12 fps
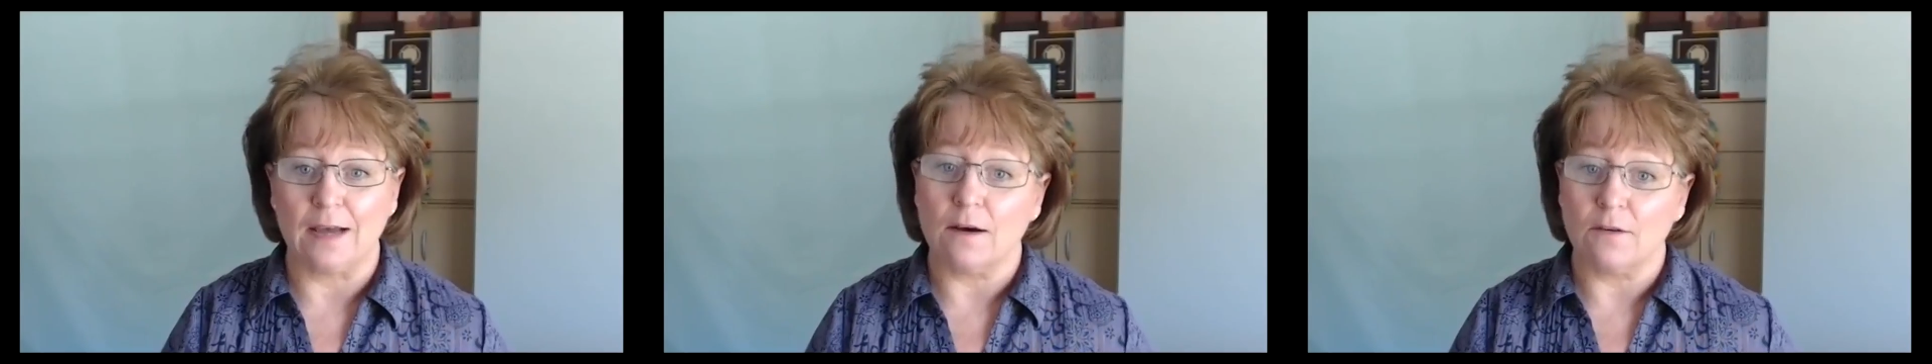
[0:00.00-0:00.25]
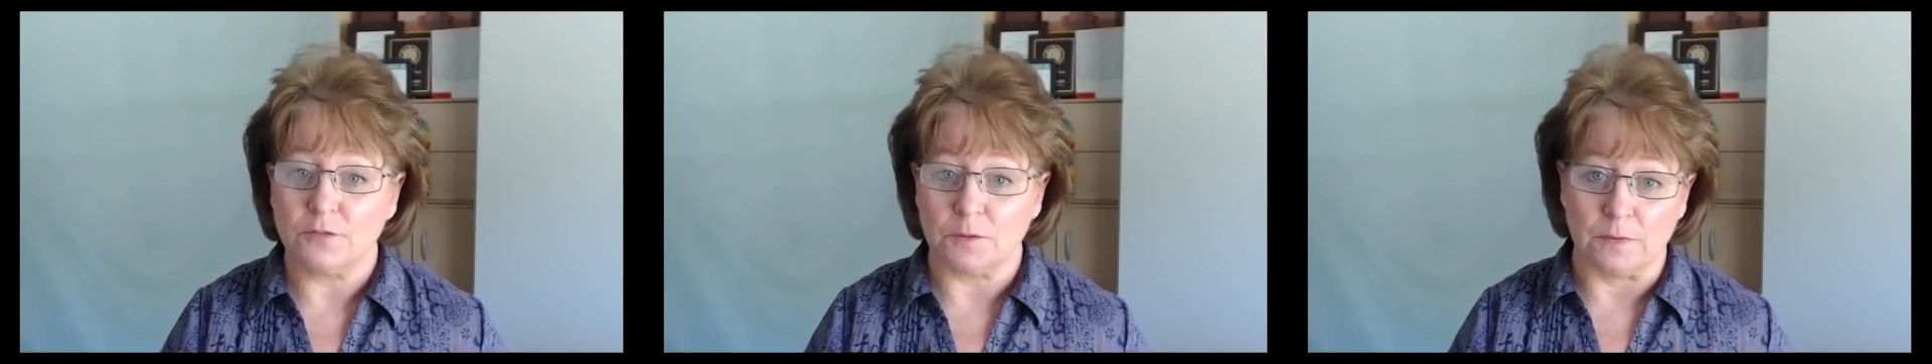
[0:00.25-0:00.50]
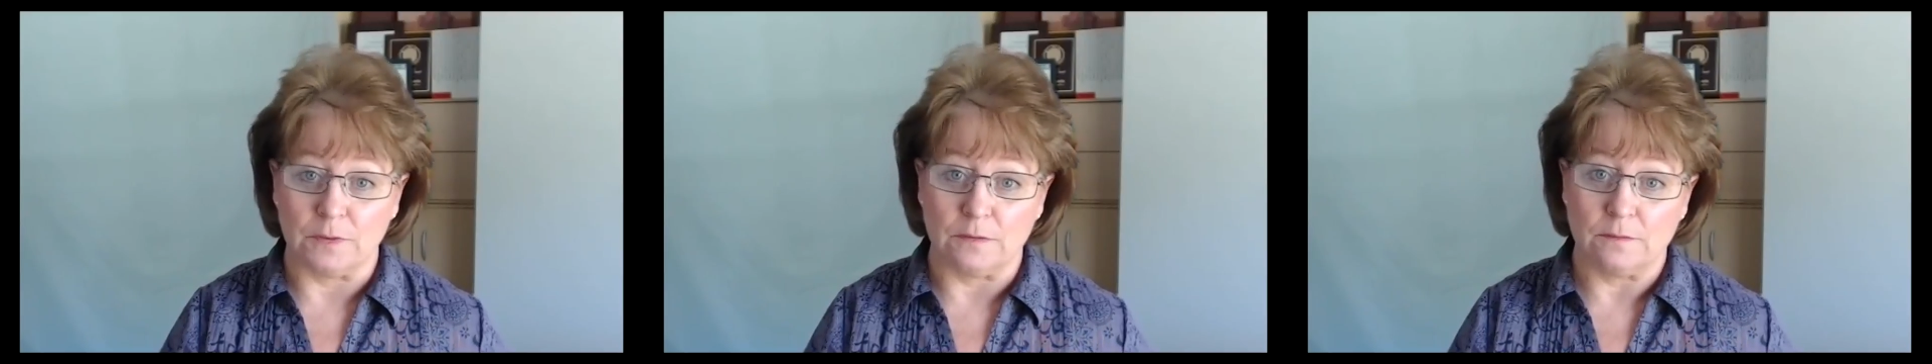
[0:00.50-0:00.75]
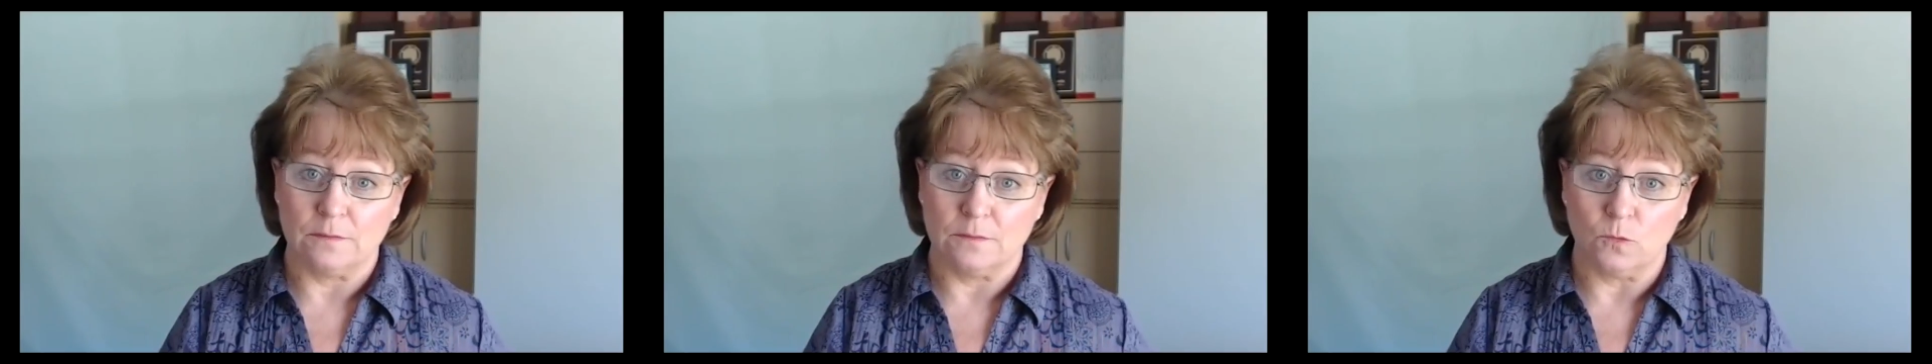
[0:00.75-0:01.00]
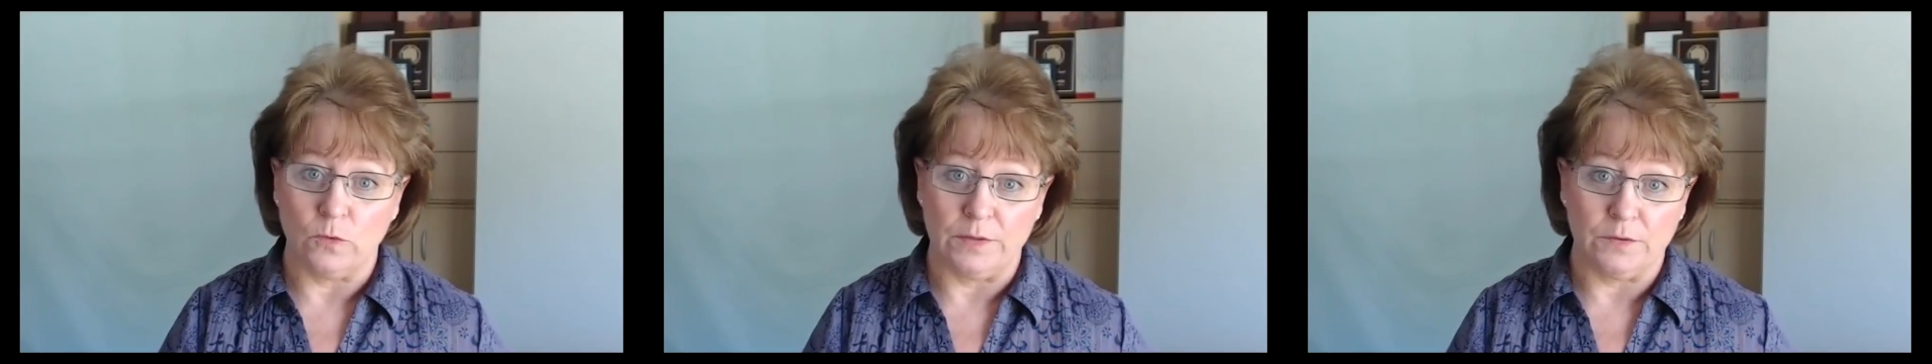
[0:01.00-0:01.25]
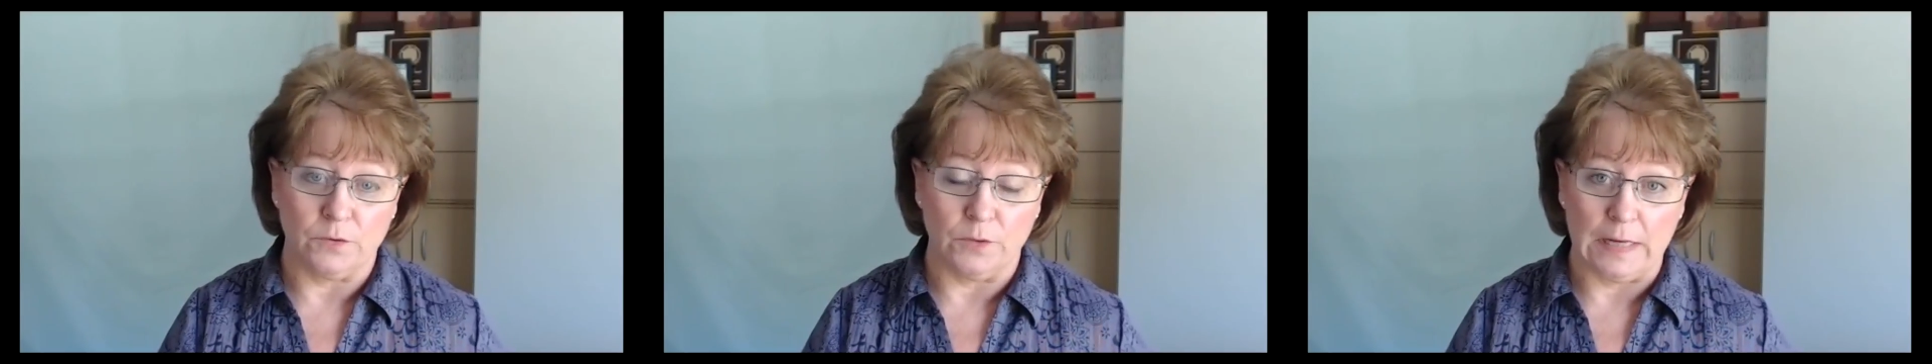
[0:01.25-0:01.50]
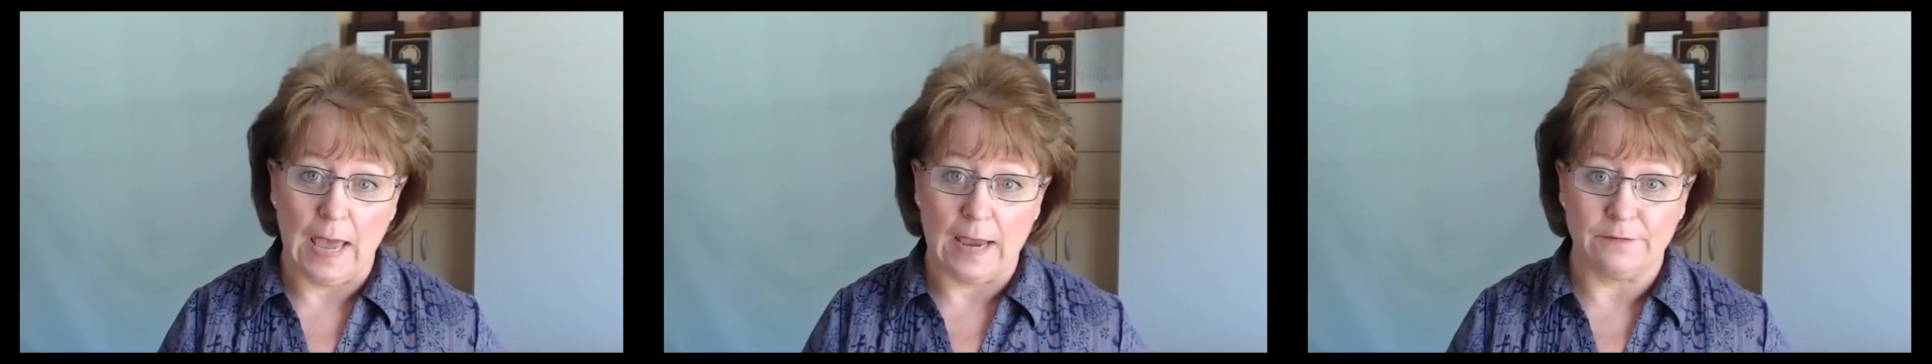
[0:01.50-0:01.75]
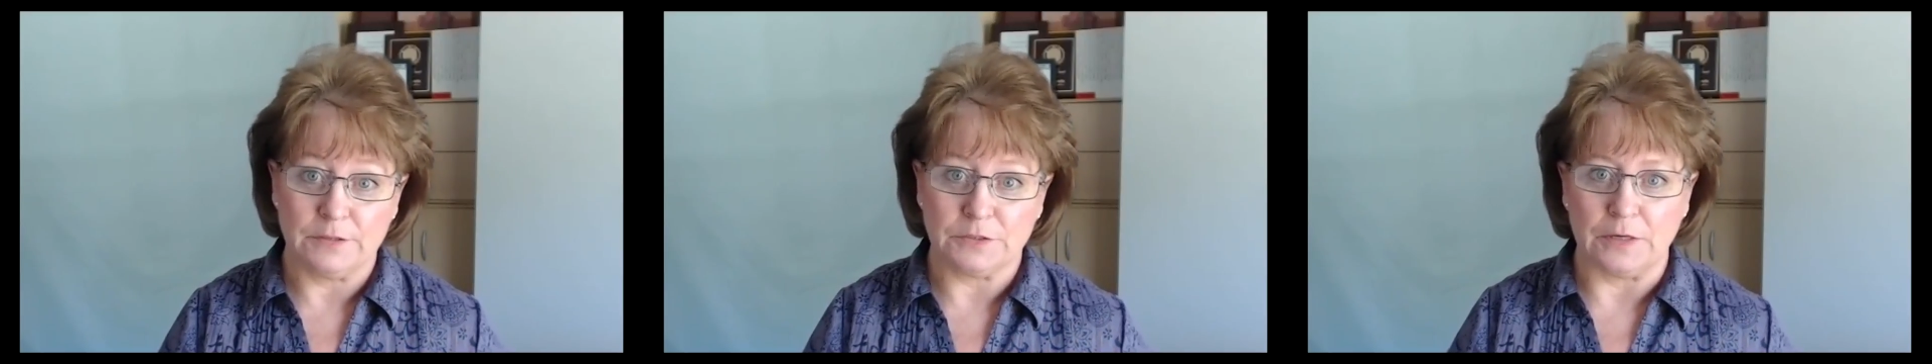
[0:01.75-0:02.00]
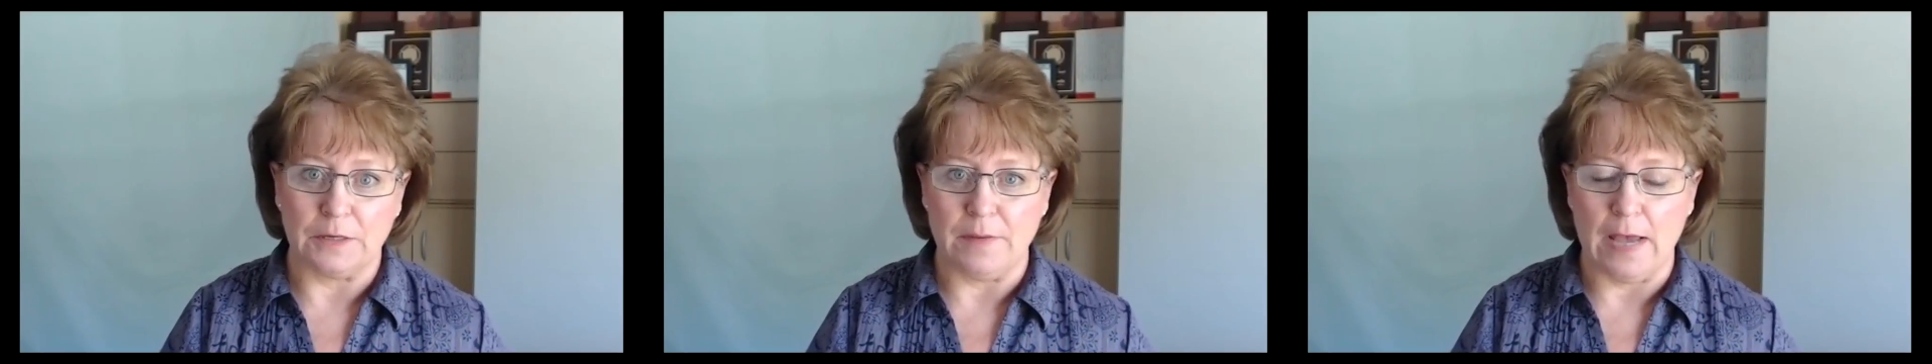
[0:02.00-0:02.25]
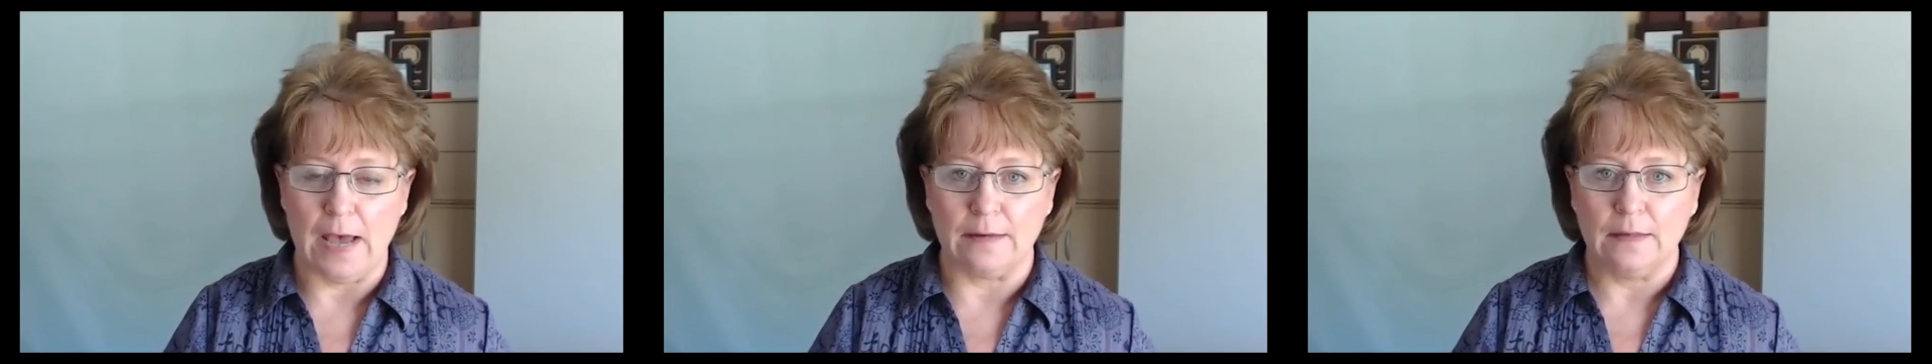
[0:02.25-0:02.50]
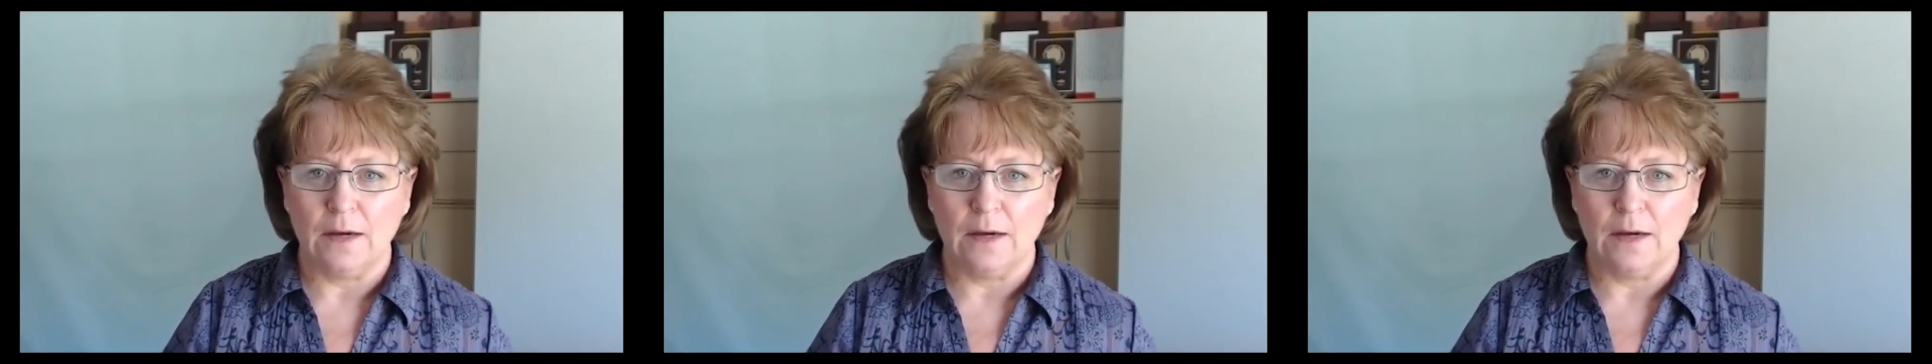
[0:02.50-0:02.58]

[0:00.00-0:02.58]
comfortable with doing live stream yet.